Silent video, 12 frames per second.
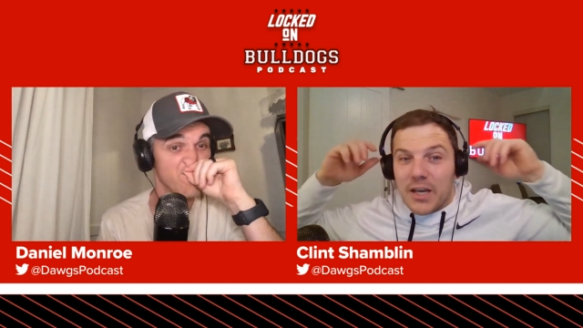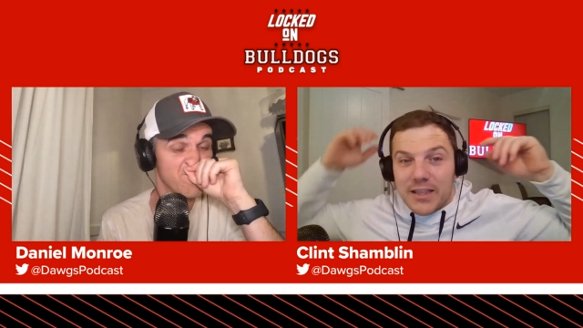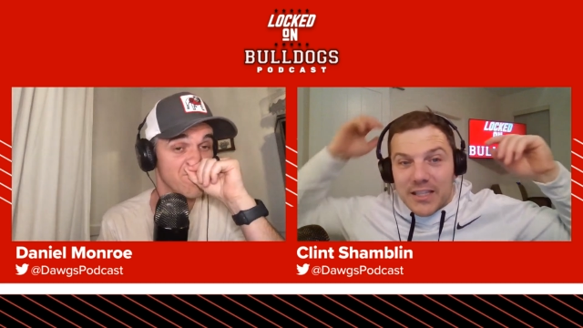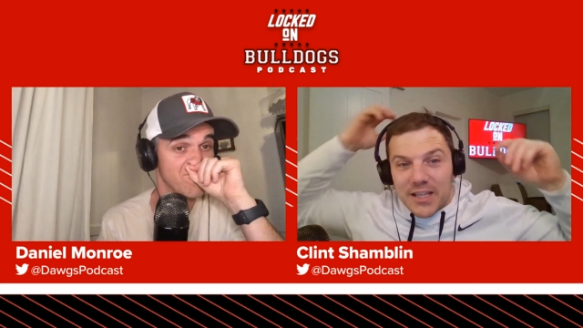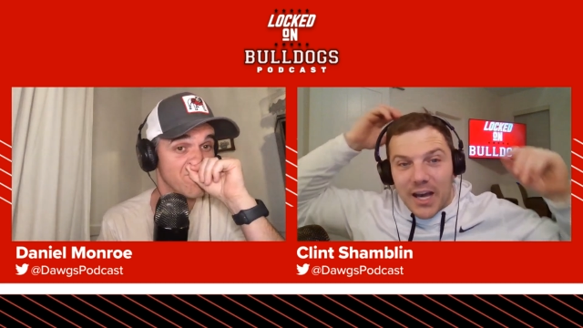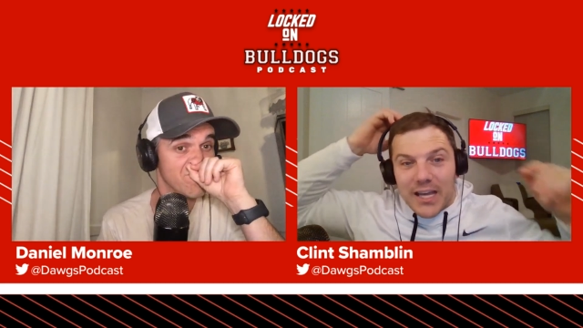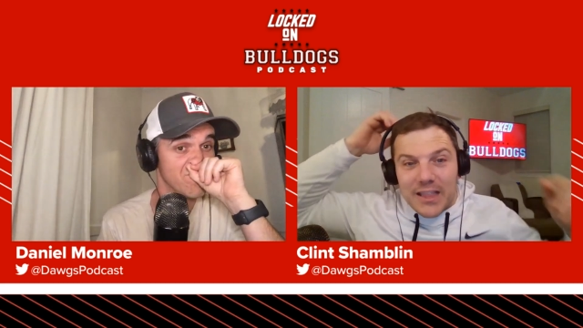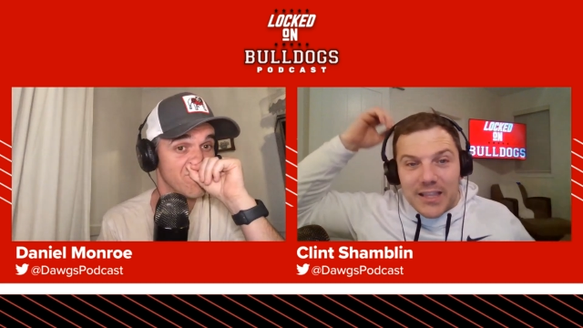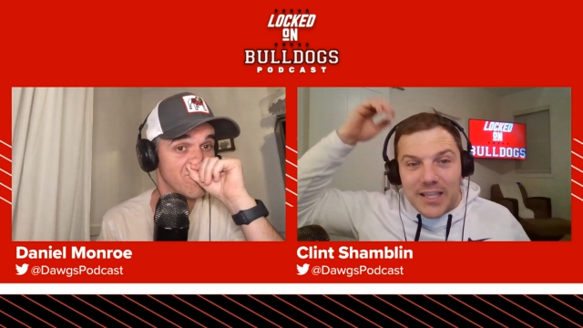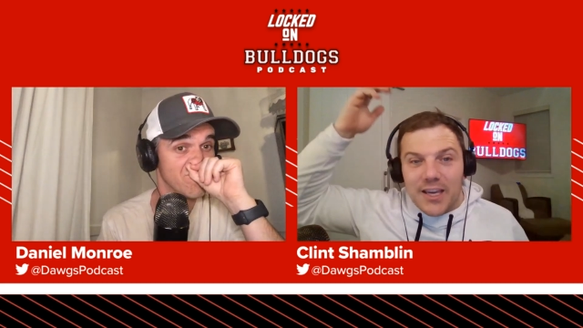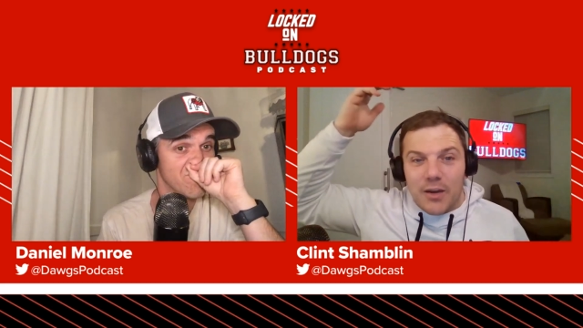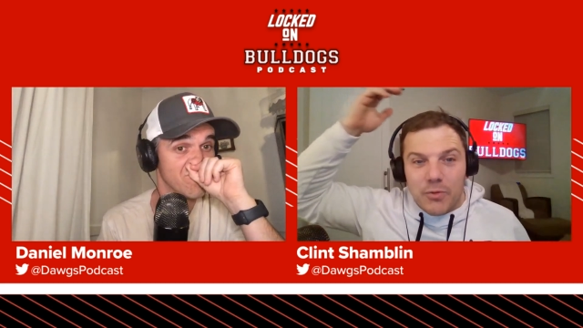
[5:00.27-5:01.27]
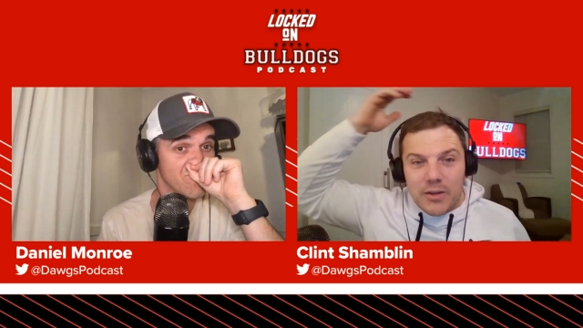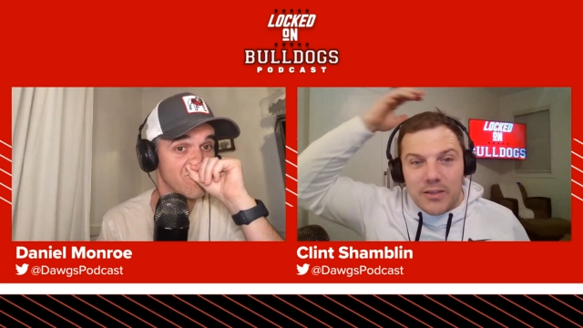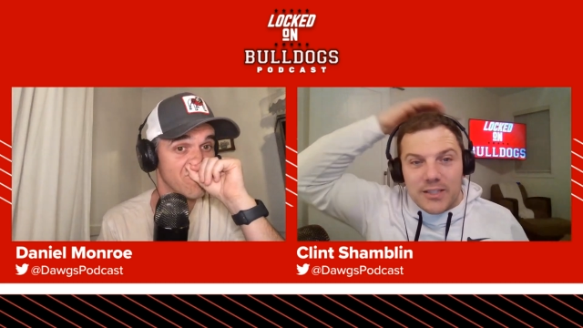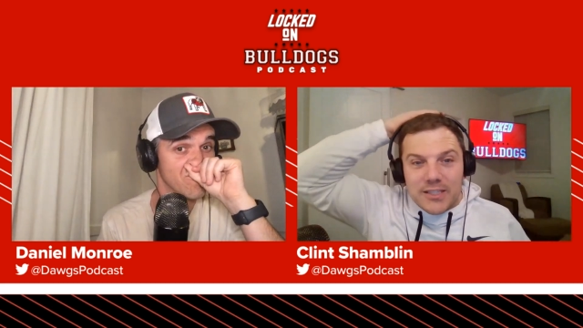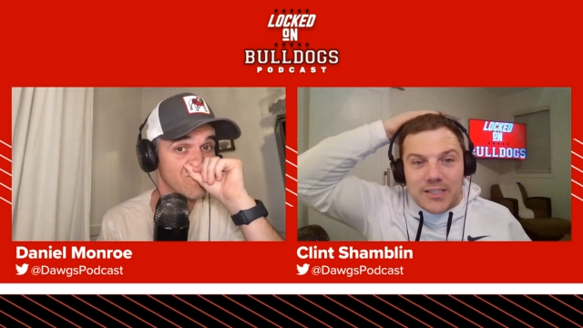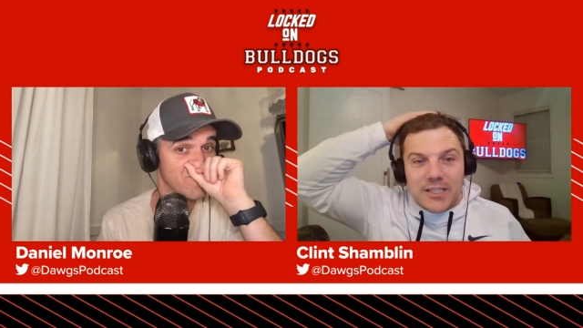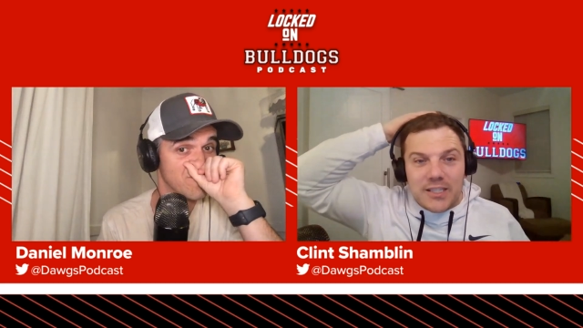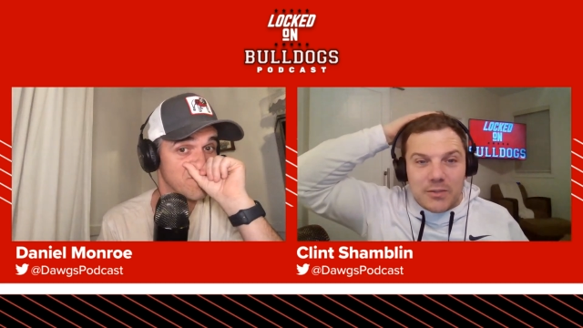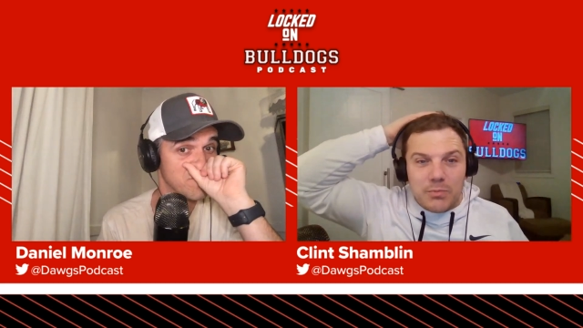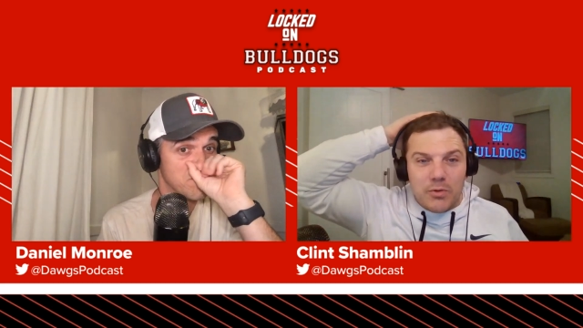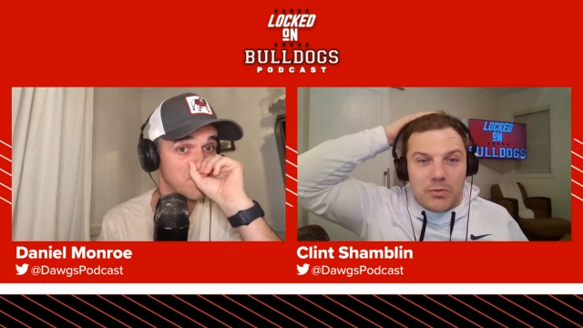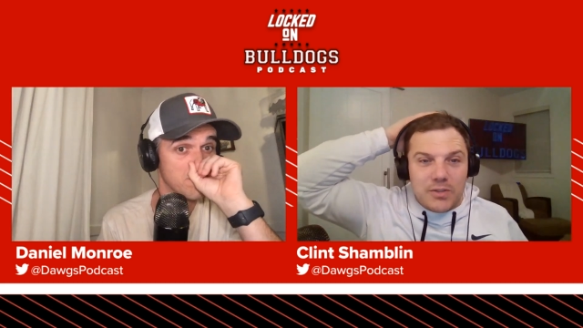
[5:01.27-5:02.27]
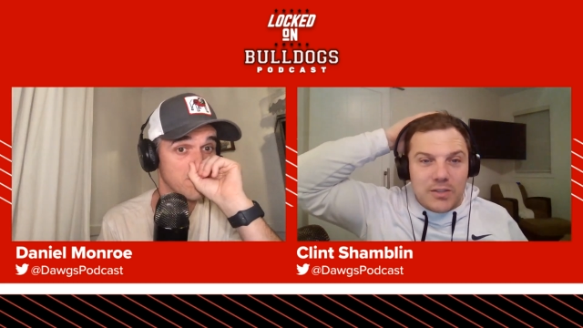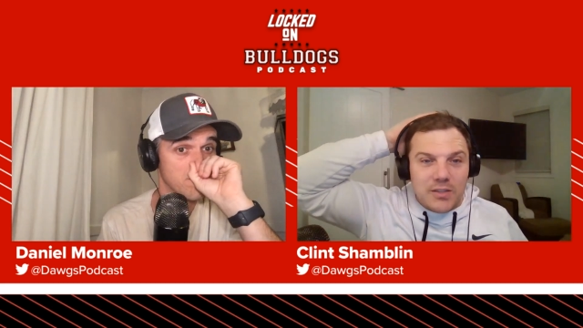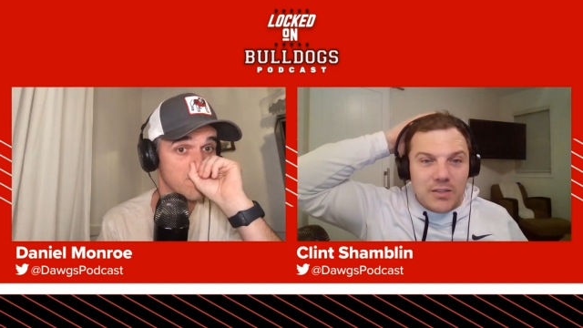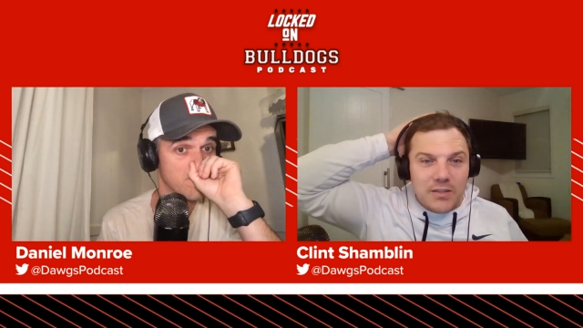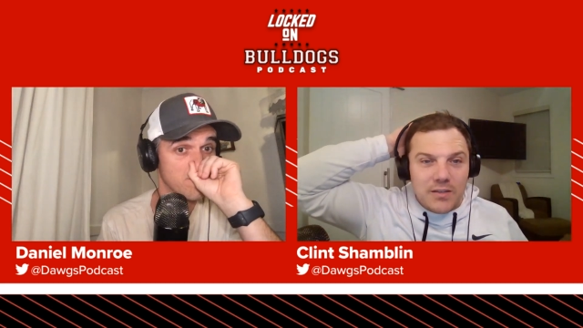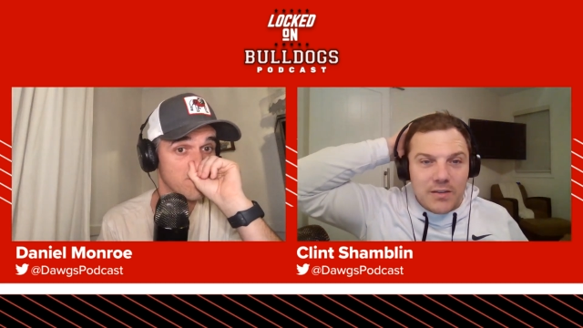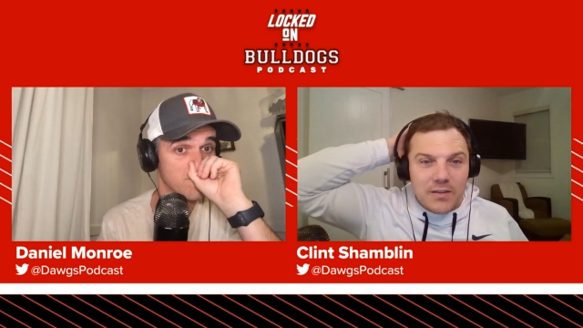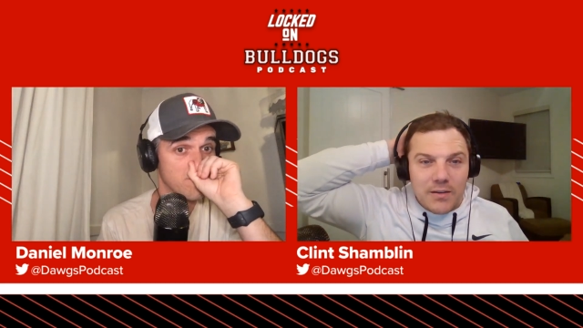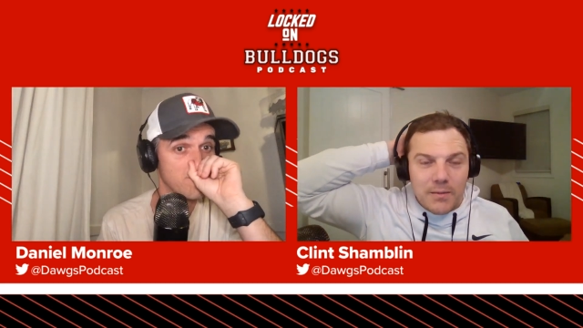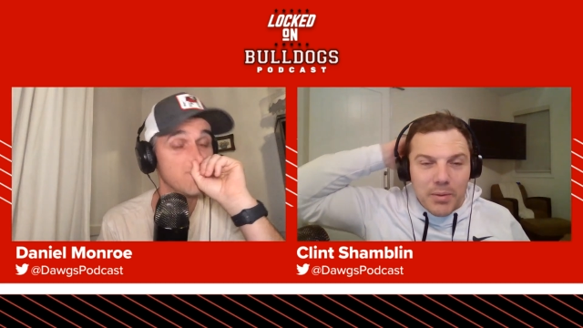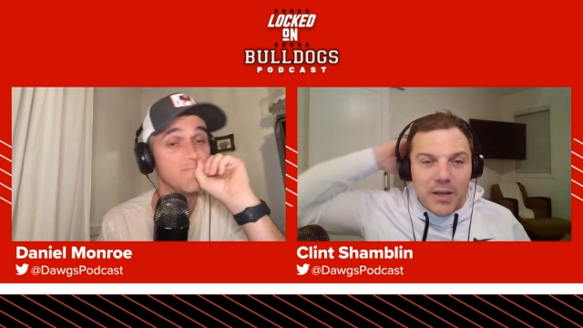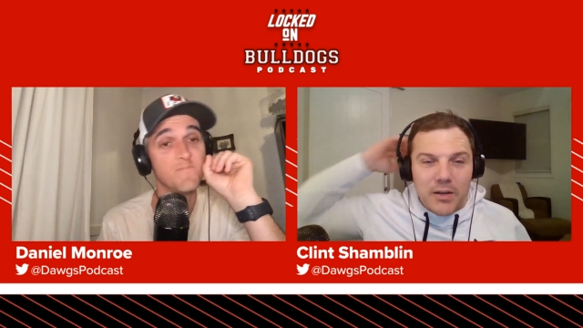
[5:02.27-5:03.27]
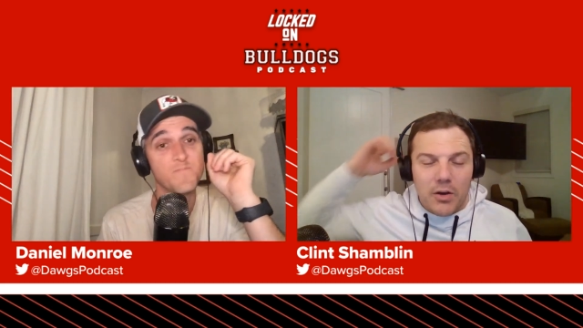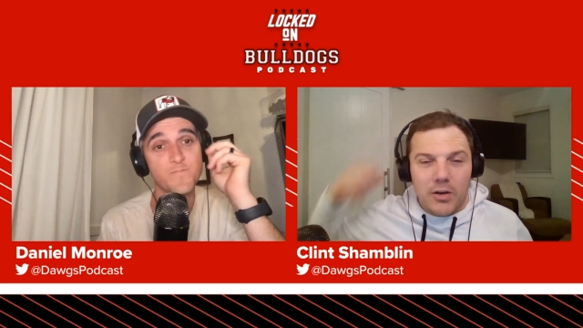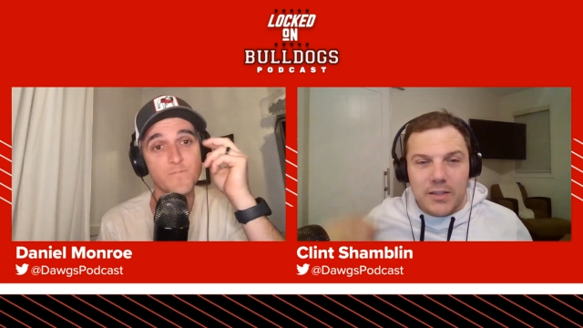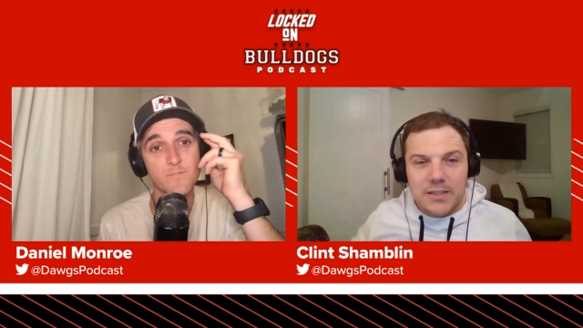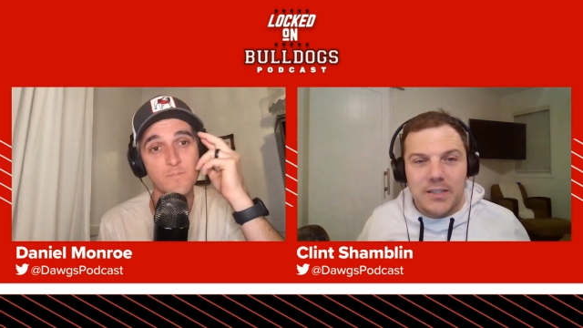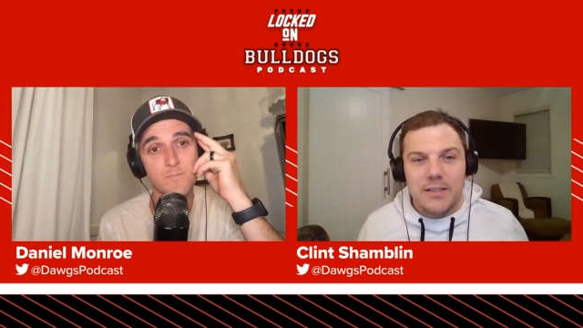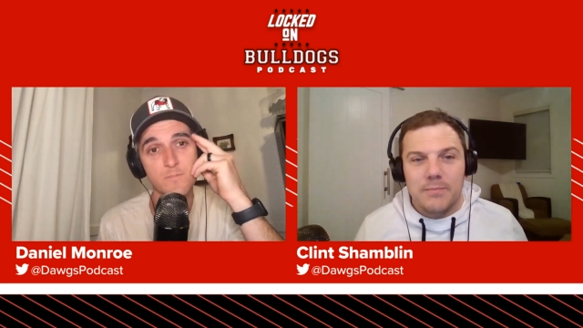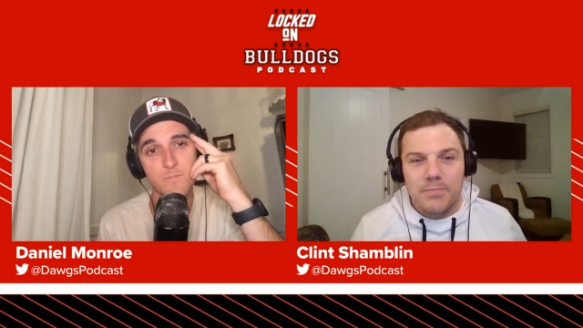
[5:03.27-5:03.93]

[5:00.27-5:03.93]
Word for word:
Speaker 1: I think I think I read the sixth most bet on team.